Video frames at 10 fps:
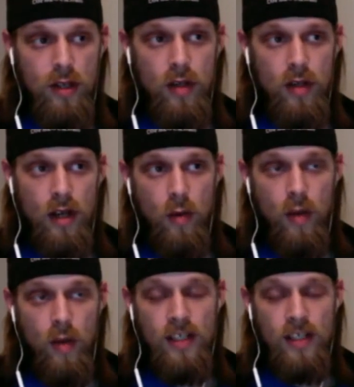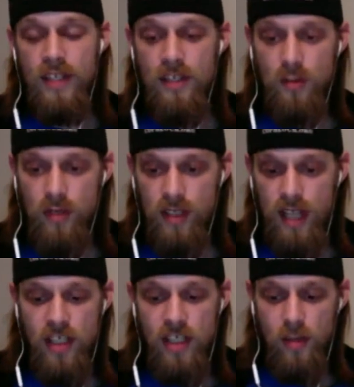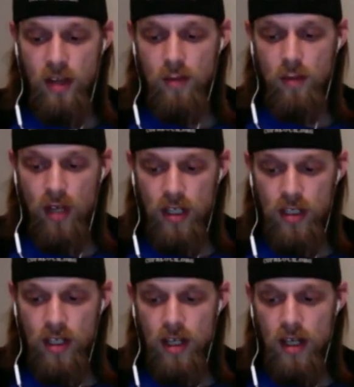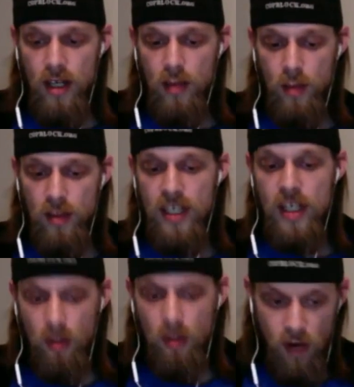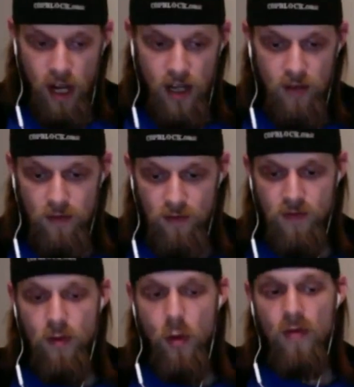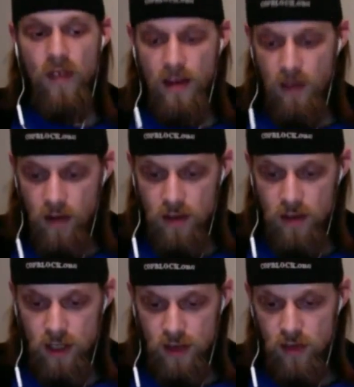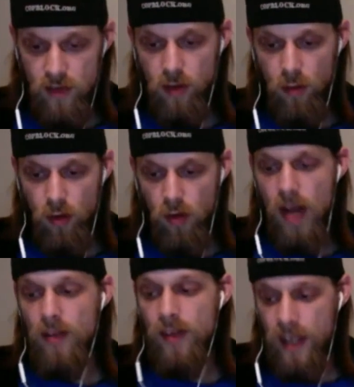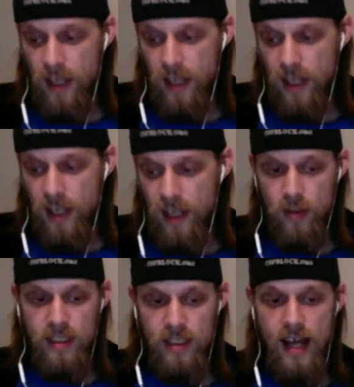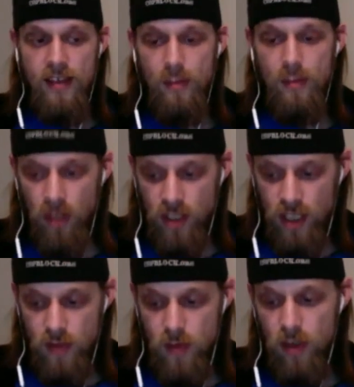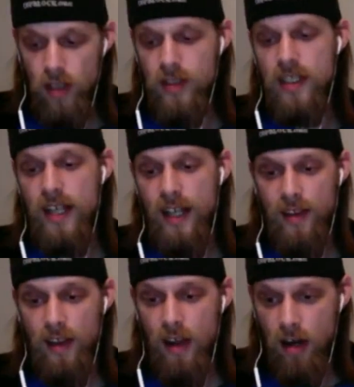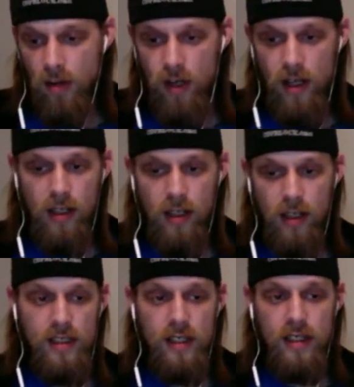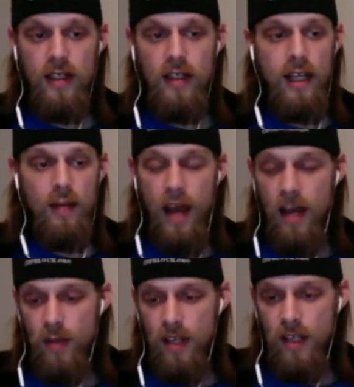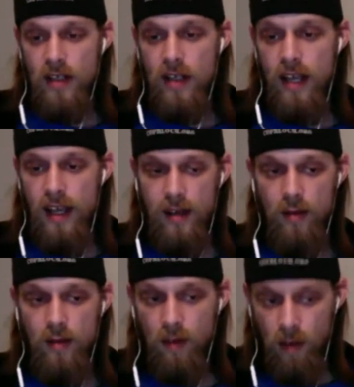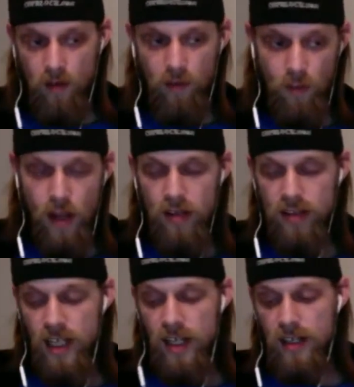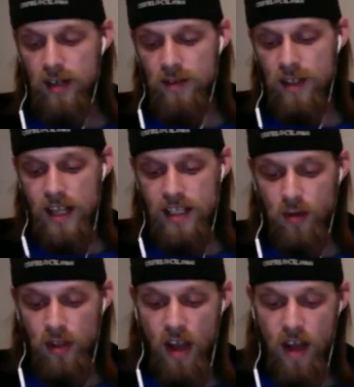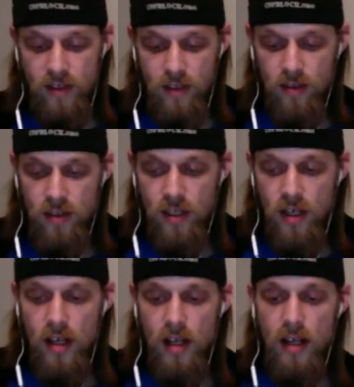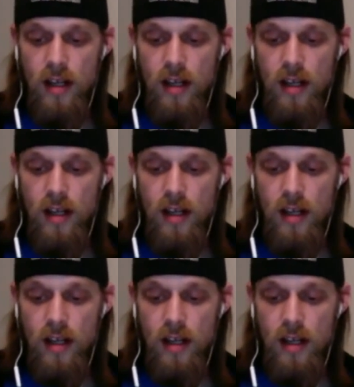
uh, want to commit suicide by jumping off the bridge. But when Deo arrived, four or five officers have were around the kid. He was not on the bridge anymore. He was sitting on the guardrail. It was, in my opinion, and from my understanding of the testimony of the officers,